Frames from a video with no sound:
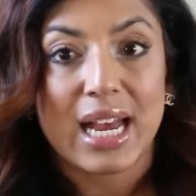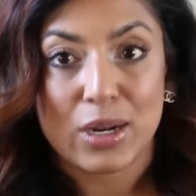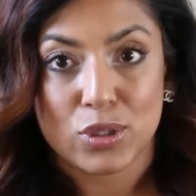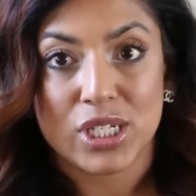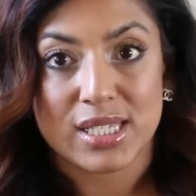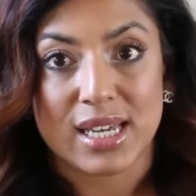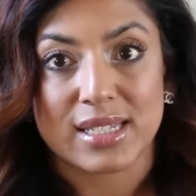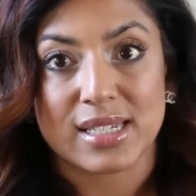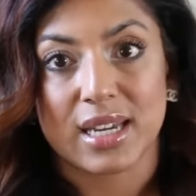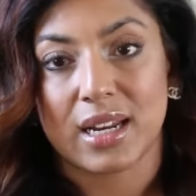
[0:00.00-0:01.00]
how she
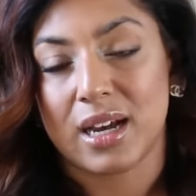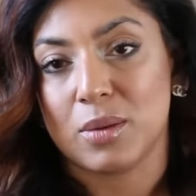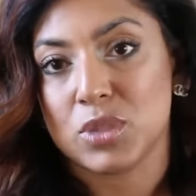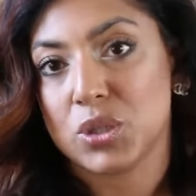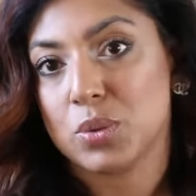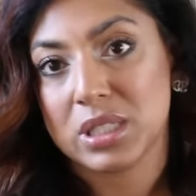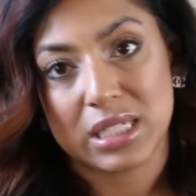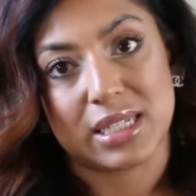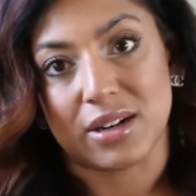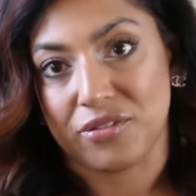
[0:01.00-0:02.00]
sent it. She
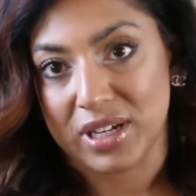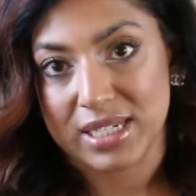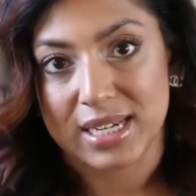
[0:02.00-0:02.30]
really did. Okay,